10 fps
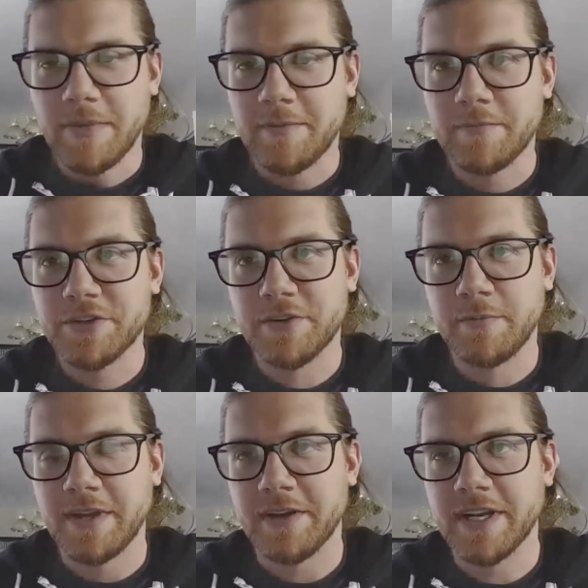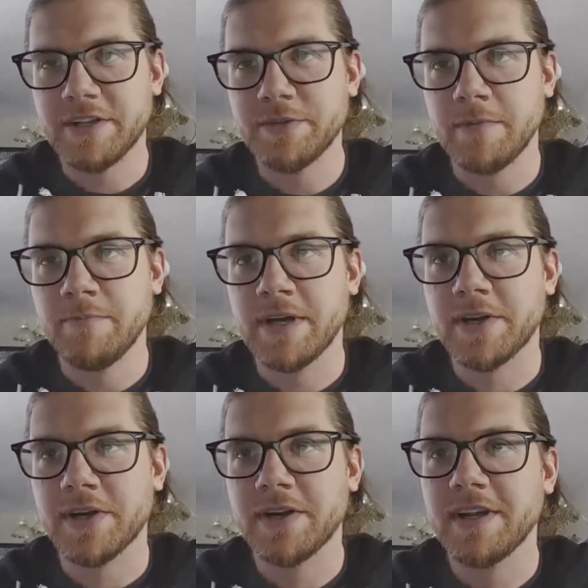But I'm sure Blair can do a
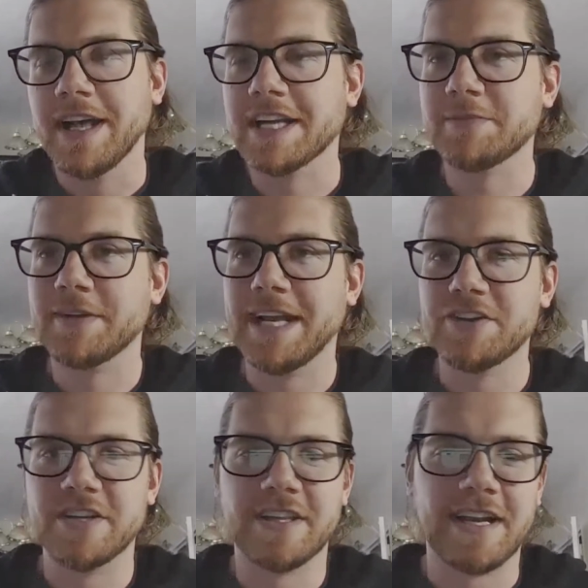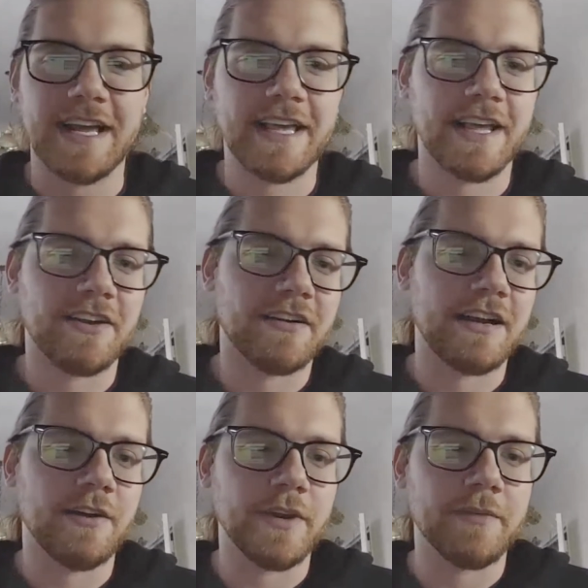better explanation than I can on
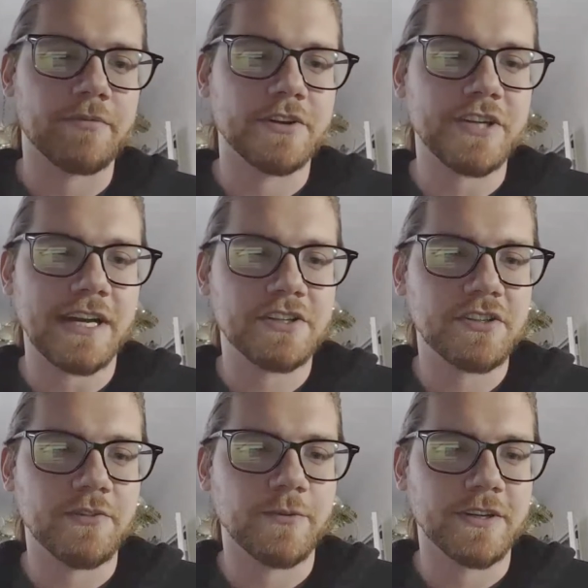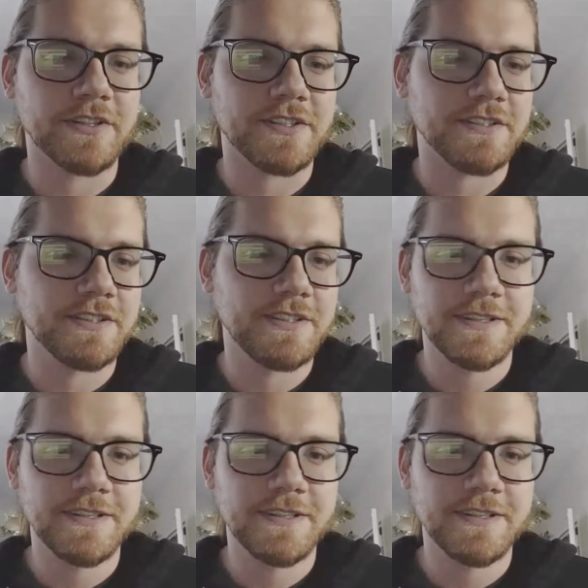how eBridge actually works.